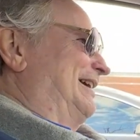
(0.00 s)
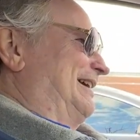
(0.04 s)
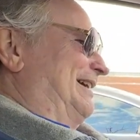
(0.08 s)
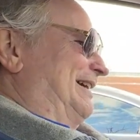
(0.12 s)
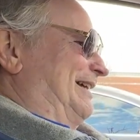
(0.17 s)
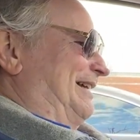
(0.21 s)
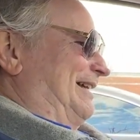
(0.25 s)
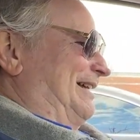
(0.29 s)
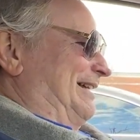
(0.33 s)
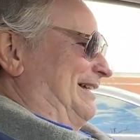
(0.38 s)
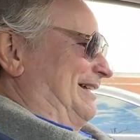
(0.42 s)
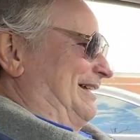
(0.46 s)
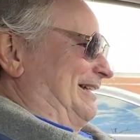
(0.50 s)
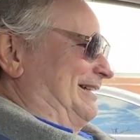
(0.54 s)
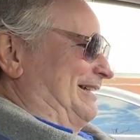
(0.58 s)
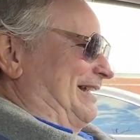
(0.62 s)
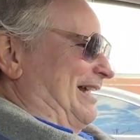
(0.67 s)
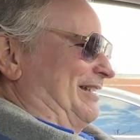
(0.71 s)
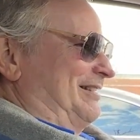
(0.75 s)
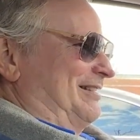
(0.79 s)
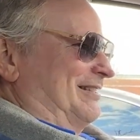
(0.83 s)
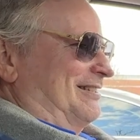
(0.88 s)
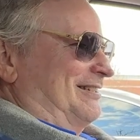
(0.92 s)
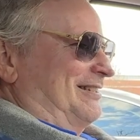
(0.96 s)
And
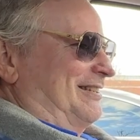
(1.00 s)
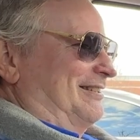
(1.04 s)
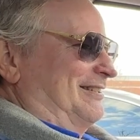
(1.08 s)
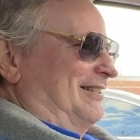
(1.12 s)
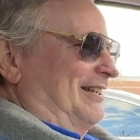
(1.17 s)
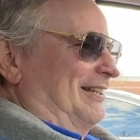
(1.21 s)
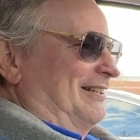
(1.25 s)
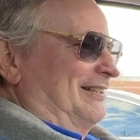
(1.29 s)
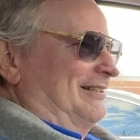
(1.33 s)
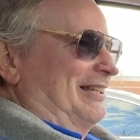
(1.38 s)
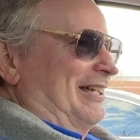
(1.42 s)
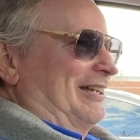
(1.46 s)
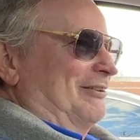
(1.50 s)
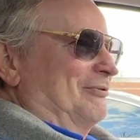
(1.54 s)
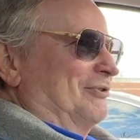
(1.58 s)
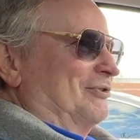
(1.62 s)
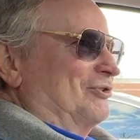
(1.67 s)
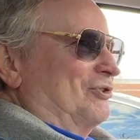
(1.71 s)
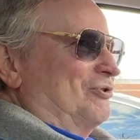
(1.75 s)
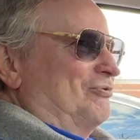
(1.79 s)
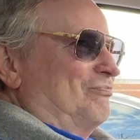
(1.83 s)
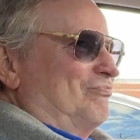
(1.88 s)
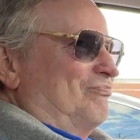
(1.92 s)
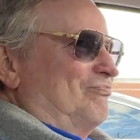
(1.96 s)
I just decided that
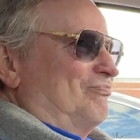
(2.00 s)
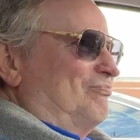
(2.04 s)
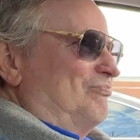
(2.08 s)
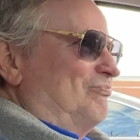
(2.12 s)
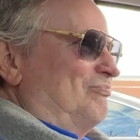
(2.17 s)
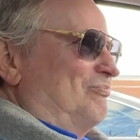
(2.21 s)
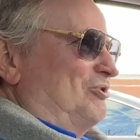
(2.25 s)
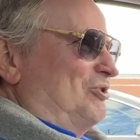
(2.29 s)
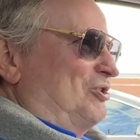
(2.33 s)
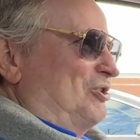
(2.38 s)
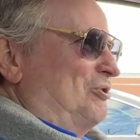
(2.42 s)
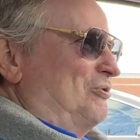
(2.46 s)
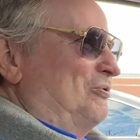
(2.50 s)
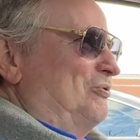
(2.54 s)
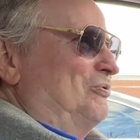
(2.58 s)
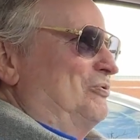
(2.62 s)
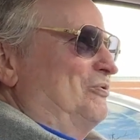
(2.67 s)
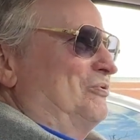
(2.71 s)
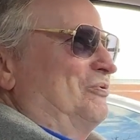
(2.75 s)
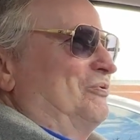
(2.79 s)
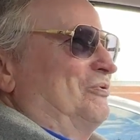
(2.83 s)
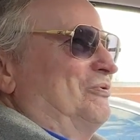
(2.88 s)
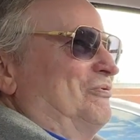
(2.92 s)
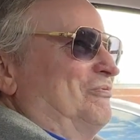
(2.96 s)
was
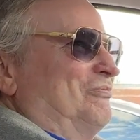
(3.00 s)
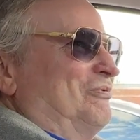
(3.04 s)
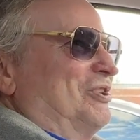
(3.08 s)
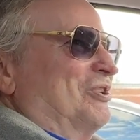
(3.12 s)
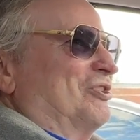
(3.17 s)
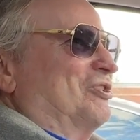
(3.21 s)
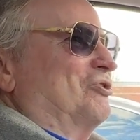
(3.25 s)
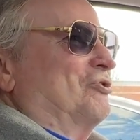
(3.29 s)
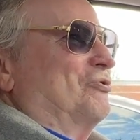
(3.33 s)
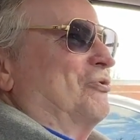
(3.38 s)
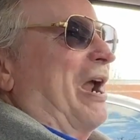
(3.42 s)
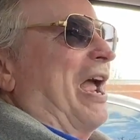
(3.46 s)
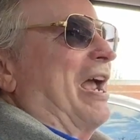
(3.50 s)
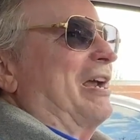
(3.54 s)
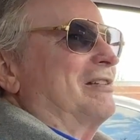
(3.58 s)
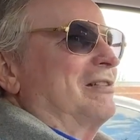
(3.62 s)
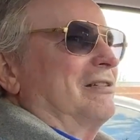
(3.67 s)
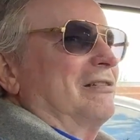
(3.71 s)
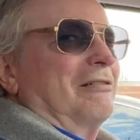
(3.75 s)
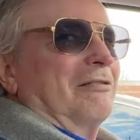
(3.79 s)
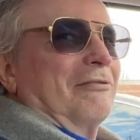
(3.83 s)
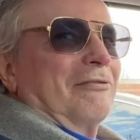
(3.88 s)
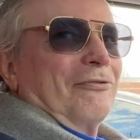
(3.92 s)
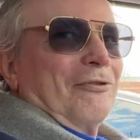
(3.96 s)
too
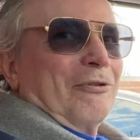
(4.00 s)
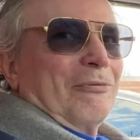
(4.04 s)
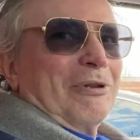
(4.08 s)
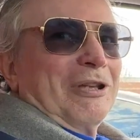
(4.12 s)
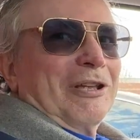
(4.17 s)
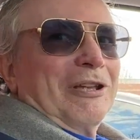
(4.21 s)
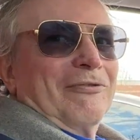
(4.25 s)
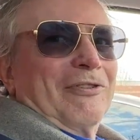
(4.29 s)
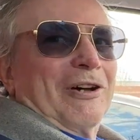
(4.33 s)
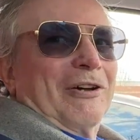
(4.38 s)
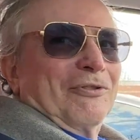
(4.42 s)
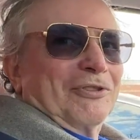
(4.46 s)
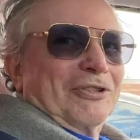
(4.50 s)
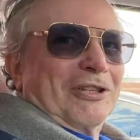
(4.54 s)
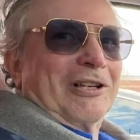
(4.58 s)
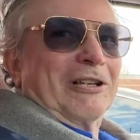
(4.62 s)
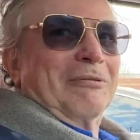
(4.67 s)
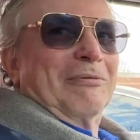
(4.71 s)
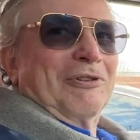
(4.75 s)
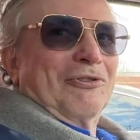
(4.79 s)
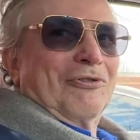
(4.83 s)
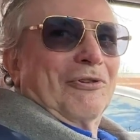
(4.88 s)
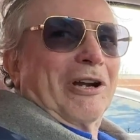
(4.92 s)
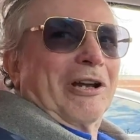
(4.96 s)
distracting for me if I was going to
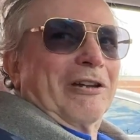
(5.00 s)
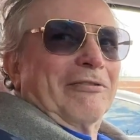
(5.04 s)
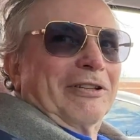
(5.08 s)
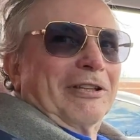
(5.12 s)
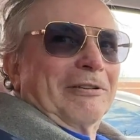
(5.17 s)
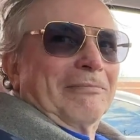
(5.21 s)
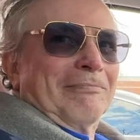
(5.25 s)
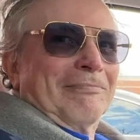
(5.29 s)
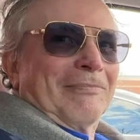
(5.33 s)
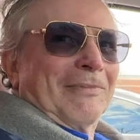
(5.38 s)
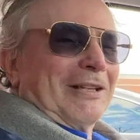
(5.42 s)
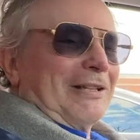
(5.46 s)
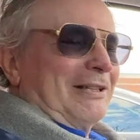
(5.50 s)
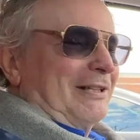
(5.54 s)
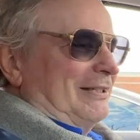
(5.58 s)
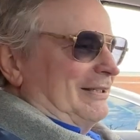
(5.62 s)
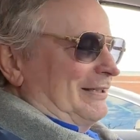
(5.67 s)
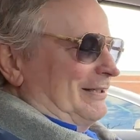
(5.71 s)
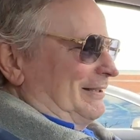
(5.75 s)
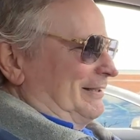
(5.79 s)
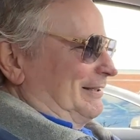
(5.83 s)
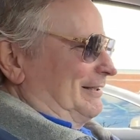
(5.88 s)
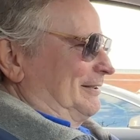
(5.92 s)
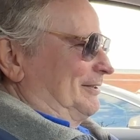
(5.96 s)
be driving.
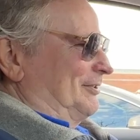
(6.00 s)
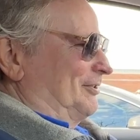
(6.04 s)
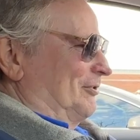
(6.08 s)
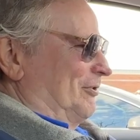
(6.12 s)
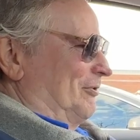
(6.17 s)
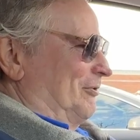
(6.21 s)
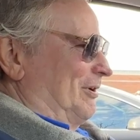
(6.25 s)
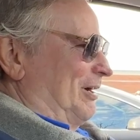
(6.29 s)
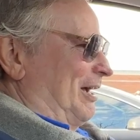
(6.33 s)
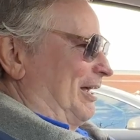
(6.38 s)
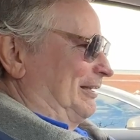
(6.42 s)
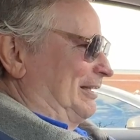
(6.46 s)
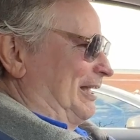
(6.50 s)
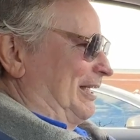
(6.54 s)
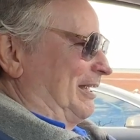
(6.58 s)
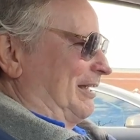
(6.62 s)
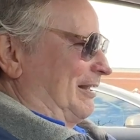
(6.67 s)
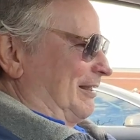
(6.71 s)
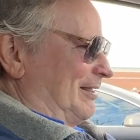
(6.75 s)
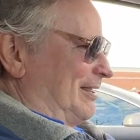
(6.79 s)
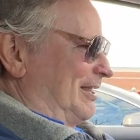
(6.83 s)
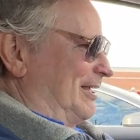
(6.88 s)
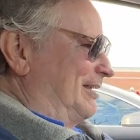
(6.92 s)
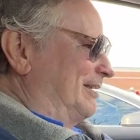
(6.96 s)
So I like
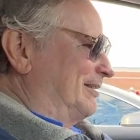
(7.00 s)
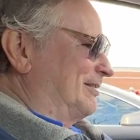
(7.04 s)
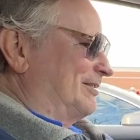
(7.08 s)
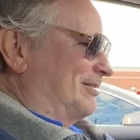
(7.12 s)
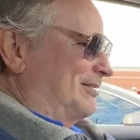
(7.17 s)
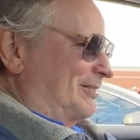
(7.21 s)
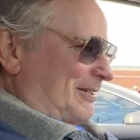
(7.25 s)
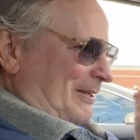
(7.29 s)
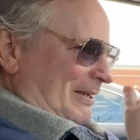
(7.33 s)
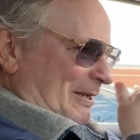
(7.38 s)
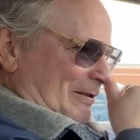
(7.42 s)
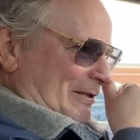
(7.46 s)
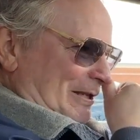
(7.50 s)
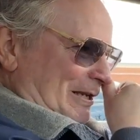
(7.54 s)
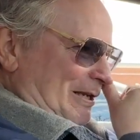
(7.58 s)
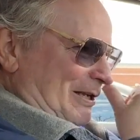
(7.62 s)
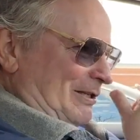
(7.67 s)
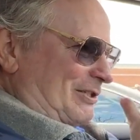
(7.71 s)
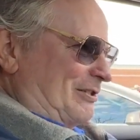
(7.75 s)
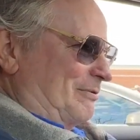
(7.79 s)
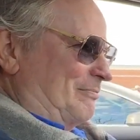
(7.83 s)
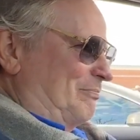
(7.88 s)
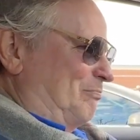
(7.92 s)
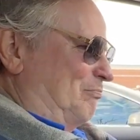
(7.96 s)
this in that
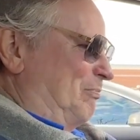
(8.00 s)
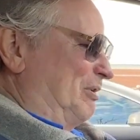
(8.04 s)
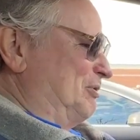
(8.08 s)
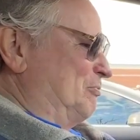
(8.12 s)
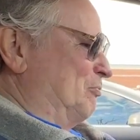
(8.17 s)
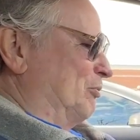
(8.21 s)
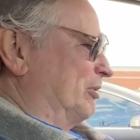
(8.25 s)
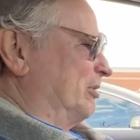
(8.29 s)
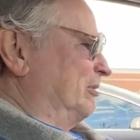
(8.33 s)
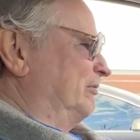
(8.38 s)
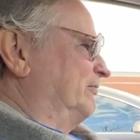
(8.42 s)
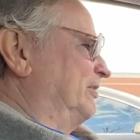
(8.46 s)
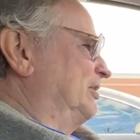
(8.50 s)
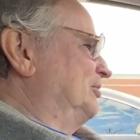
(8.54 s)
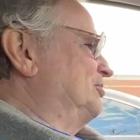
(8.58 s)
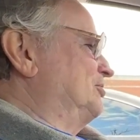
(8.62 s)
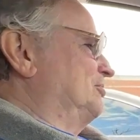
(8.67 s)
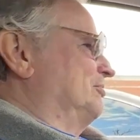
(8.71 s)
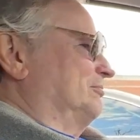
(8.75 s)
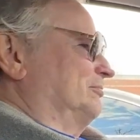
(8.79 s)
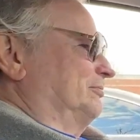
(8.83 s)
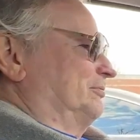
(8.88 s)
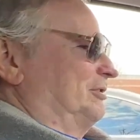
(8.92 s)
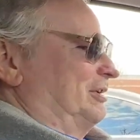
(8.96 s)
it's much more
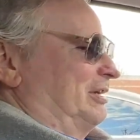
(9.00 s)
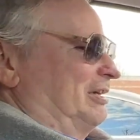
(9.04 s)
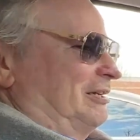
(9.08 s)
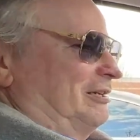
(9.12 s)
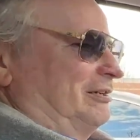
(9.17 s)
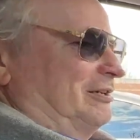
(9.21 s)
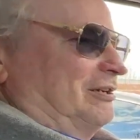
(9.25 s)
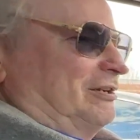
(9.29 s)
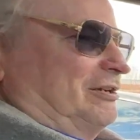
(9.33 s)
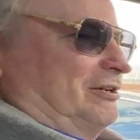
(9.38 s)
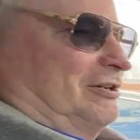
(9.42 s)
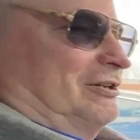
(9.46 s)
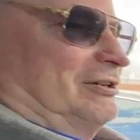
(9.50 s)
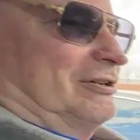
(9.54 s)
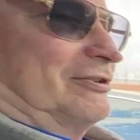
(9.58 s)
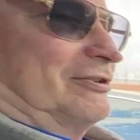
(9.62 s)
conventional. You get into here,